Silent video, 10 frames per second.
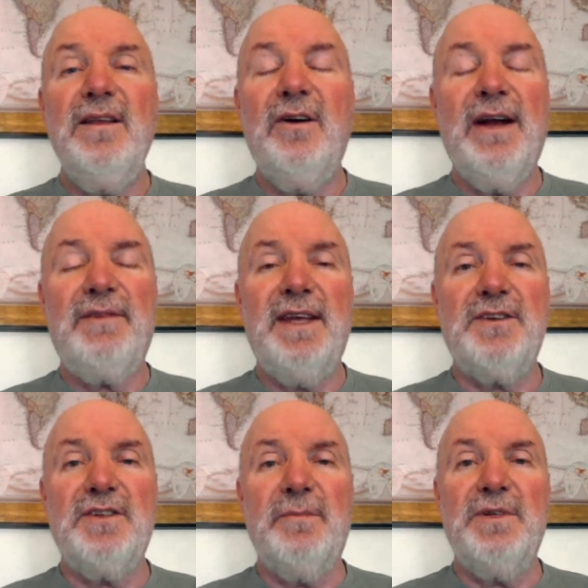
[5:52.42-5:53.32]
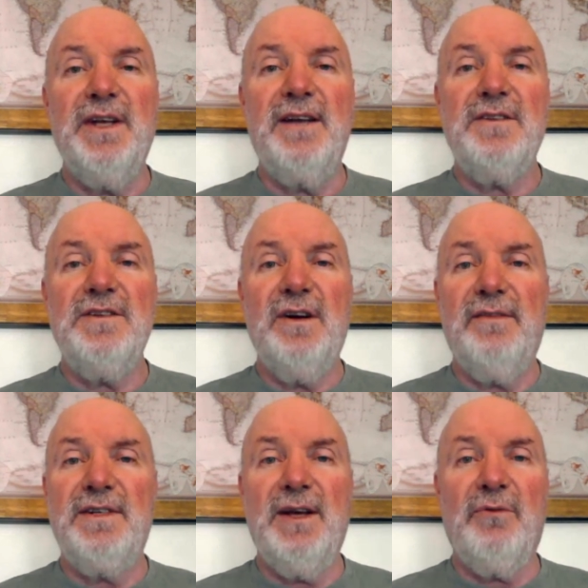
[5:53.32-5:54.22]
You don't have to take stupid chances. You don't
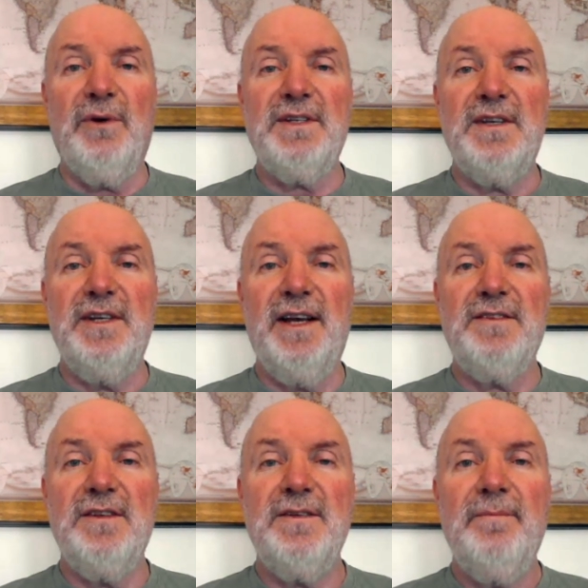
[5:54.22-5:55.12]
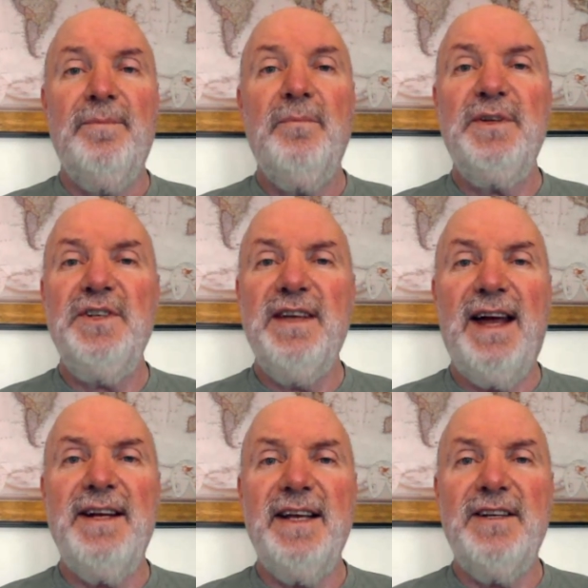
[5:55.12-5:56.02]
have to take risky chances, but you
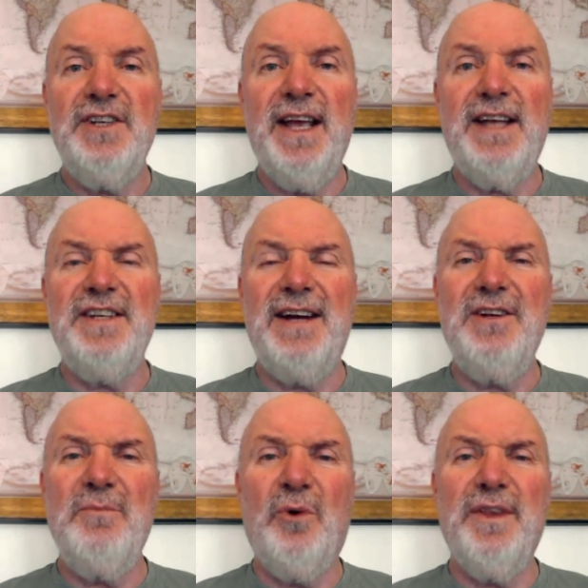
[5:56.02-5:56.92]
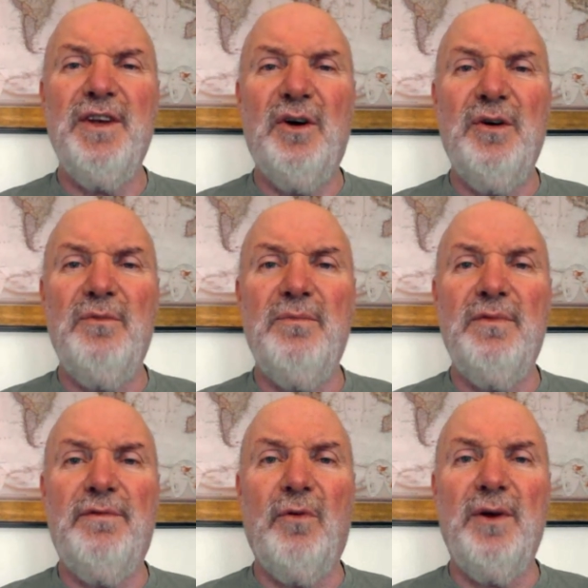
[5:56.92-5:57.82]
got to take a chance. You got to do more than go to
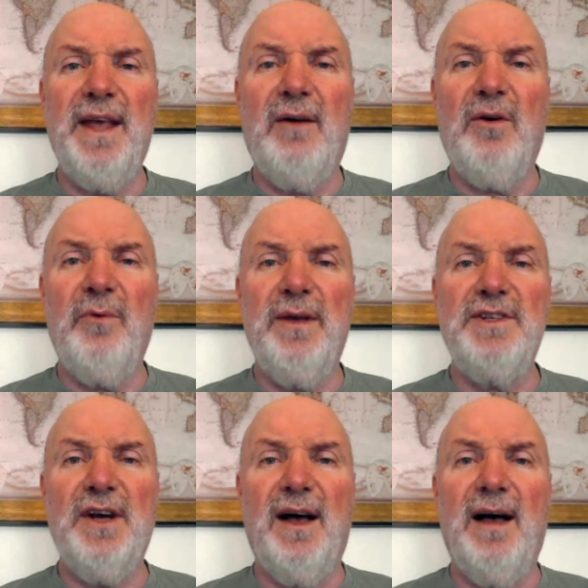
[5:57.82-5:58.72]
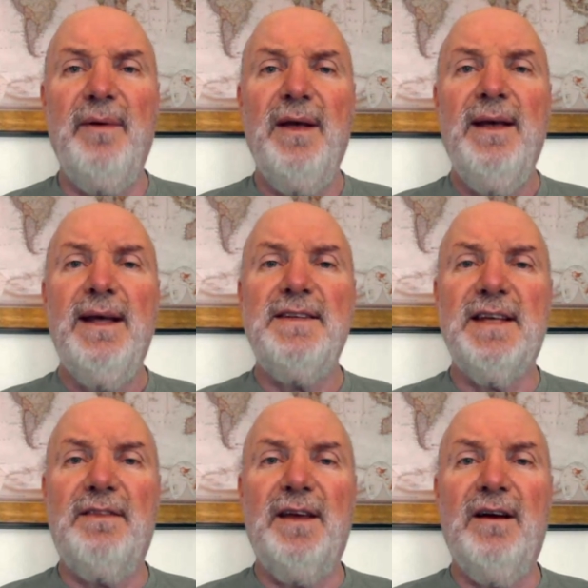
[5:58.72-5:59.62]
a 40-hour a week job and
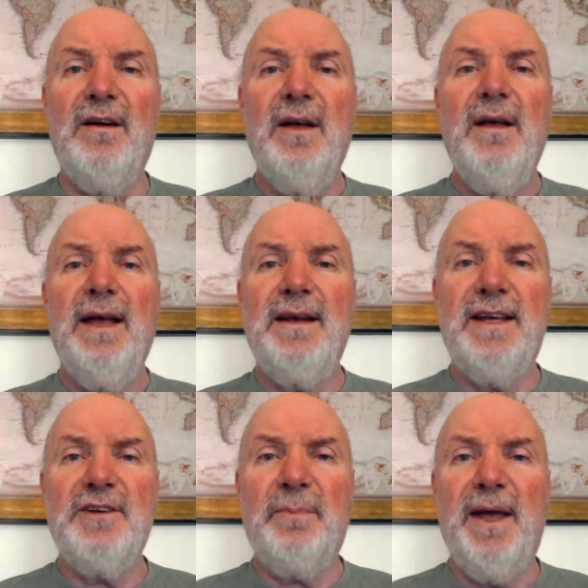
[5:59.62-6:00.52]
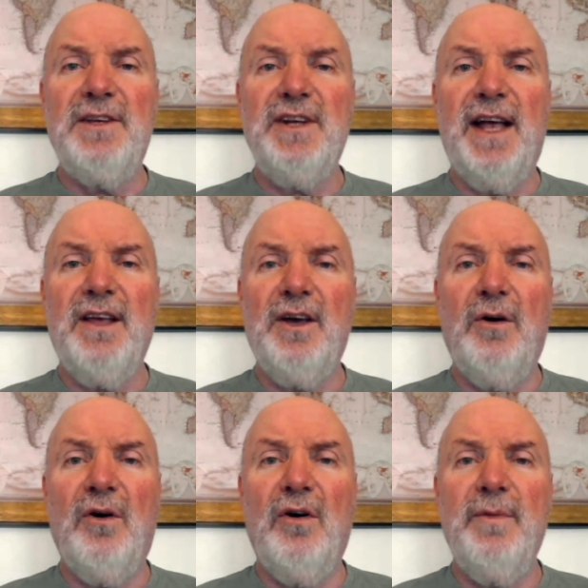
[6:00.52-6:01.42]
sit there and get your paycheck and
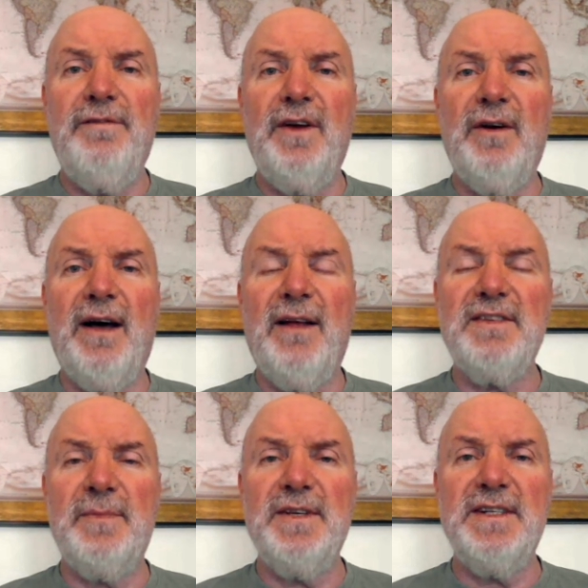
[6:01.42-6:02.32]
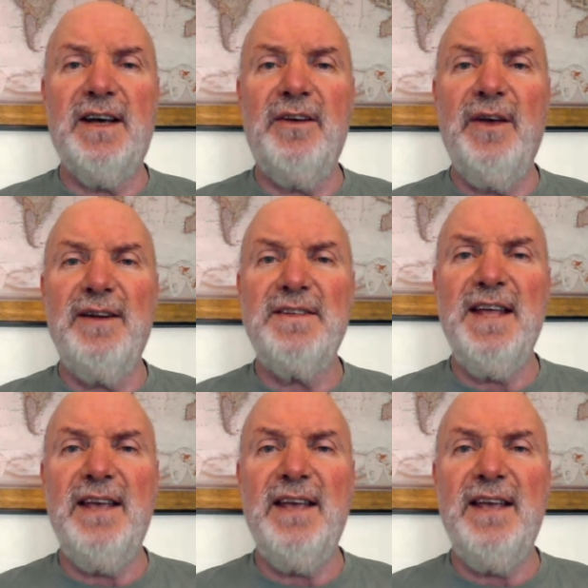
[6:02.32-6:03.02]
go home and figure out how somebody's going to tell you how to